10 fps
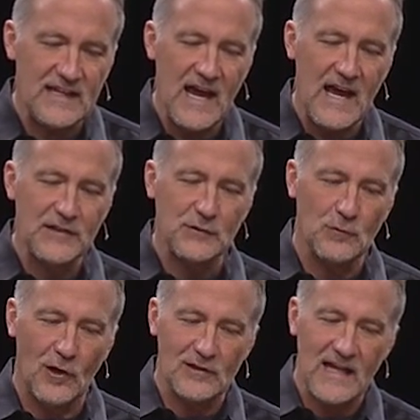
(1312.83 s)
God
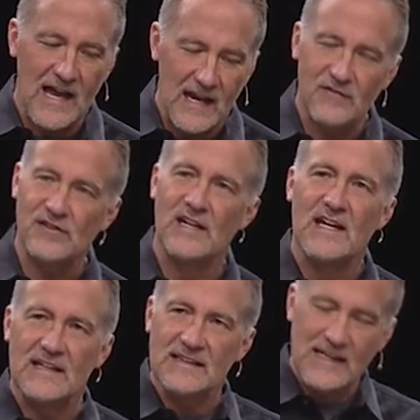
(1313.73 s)
through our lives
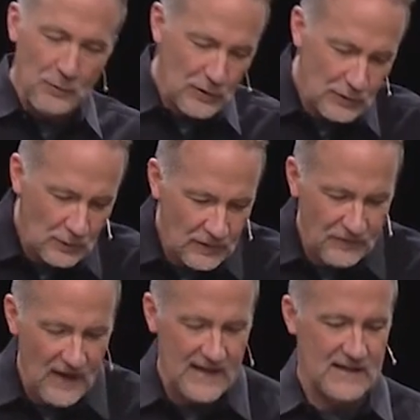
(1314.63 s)
and that they will
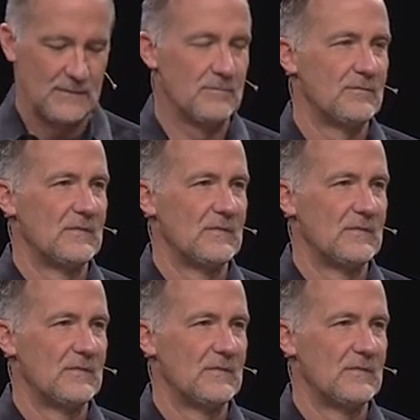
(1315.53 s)
glorify Him.